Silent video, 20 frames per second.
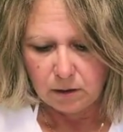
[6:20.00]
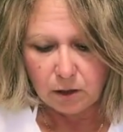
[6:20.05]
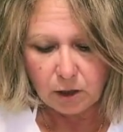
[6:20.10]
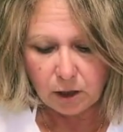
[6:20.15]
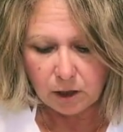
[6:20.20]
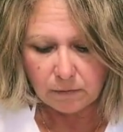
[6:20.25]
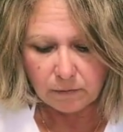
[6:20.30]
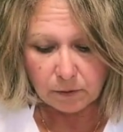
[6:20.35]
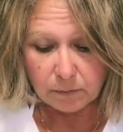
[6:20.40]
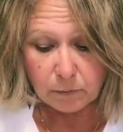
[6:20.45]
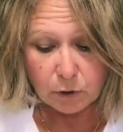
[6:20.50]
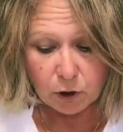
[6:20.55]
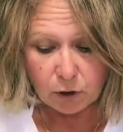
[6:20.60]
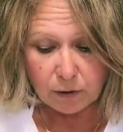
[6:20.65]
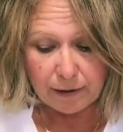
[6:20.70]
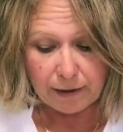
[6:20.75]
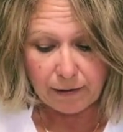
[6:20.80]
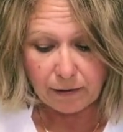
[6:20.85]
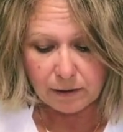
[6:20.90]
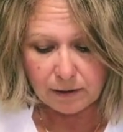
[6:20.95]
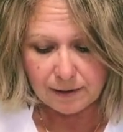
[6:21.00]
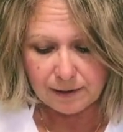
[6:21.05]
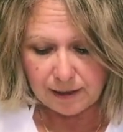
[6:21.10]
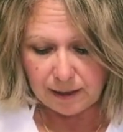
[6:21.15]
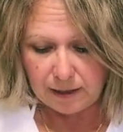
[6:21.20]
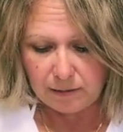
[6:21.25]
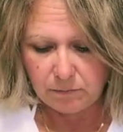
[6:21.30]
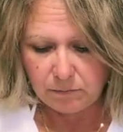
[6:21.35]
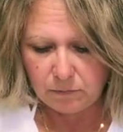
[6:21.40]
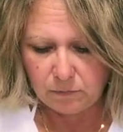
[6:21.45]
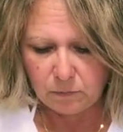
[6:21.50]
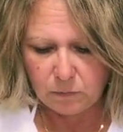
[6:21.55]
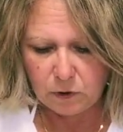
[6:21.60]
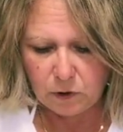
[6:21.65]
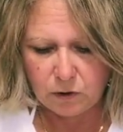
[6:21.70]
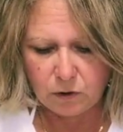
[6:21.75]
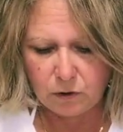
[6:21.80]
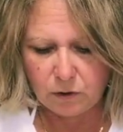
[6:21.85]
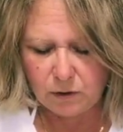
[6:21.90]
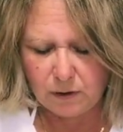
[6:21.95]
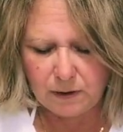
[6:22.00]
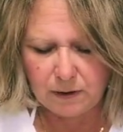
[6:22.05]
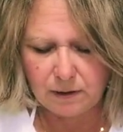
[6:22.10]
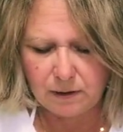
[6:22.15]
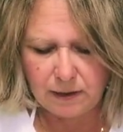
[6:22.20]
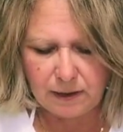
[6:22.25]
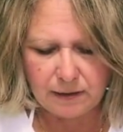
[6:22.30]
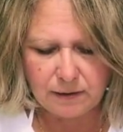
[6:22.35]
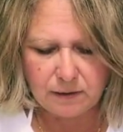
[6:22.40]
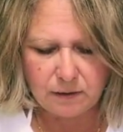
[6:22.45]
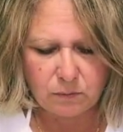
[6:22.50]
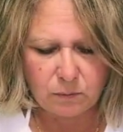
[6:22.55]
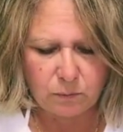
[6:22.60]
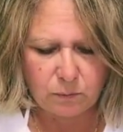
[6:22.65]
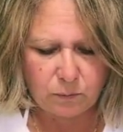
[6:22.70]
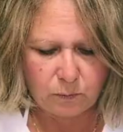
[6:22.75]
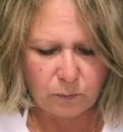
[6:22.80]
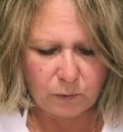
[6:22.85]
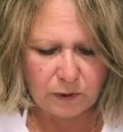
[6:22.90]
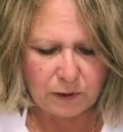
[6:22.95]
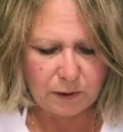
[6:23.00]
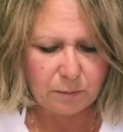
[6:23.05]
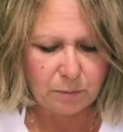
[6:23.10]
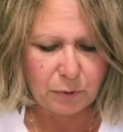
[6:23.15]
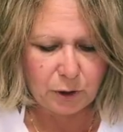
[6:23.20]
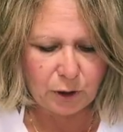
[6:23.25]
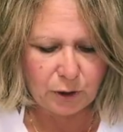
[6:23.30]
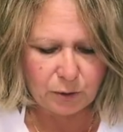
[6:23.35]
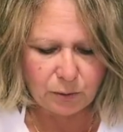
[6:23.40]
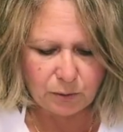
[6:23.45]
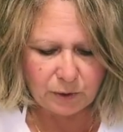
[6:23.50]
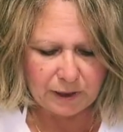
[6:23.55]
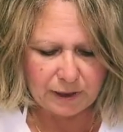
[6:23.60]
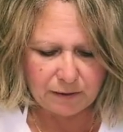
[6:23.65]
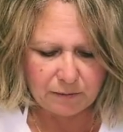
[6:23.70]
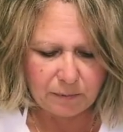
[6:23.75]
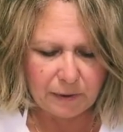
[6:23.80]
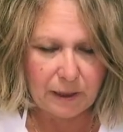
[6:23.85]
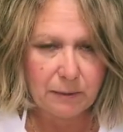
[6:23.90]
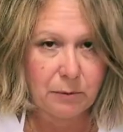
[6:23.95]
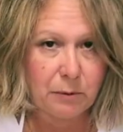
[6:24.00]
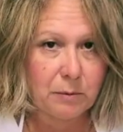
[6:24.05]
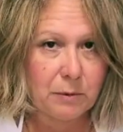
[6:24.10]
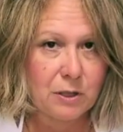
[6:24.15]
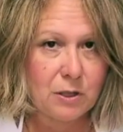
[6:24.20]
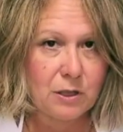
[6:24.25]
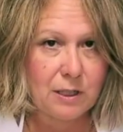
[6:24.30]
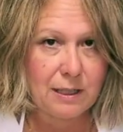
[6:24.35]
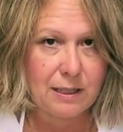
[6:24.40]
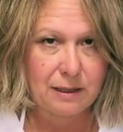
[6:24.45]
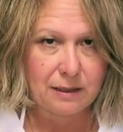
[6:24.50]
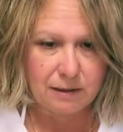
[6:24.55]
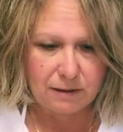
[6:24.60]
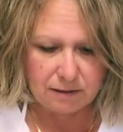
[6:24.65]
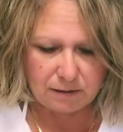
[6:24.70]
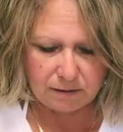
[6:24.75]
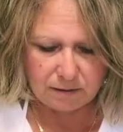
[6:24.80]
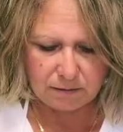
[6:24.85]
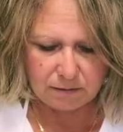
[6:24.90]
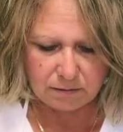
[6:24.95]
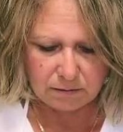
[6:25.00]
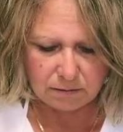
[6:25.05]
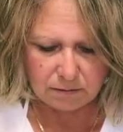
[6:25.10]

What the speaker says: none of them turn out the same, which that's what the beauty of papier-mâché is.